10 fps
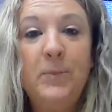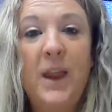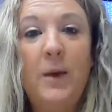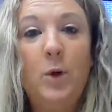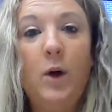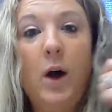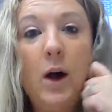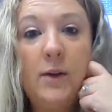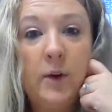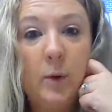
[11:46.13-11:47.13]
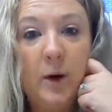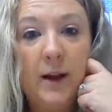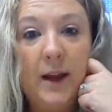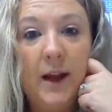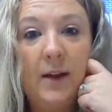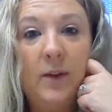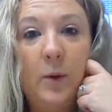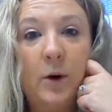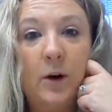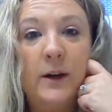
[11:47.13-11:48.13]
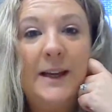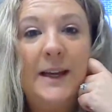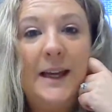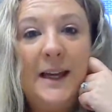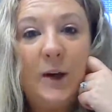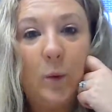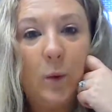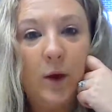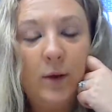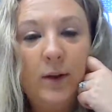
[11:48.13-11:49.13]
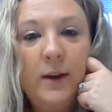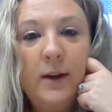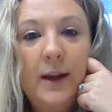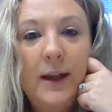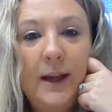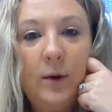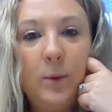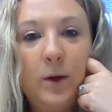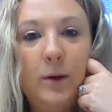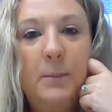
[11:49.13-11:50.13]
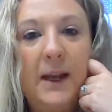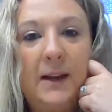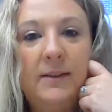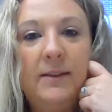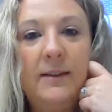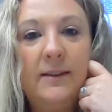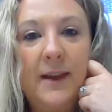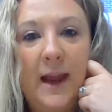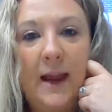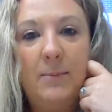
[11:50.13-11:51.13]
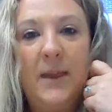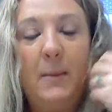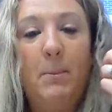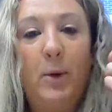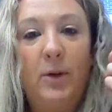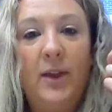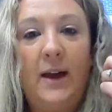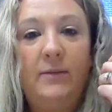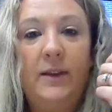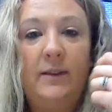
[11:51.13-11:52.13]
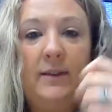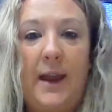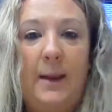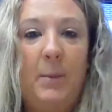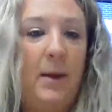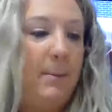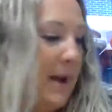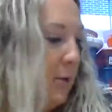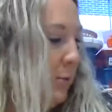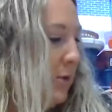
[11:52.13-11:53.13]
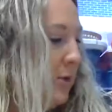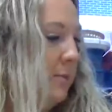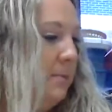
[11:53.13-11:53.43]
And we're also working on the word equal. Equal means the same. They both have the same amount.